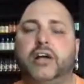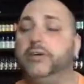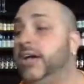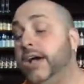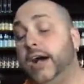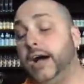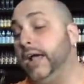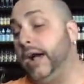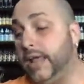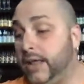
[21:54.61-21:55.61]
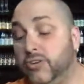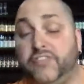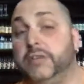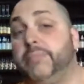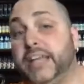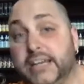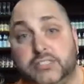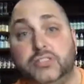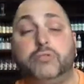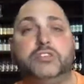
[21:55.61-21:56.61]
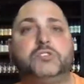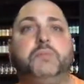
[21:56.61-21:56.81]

I, I, I don't know if anybody has noticed,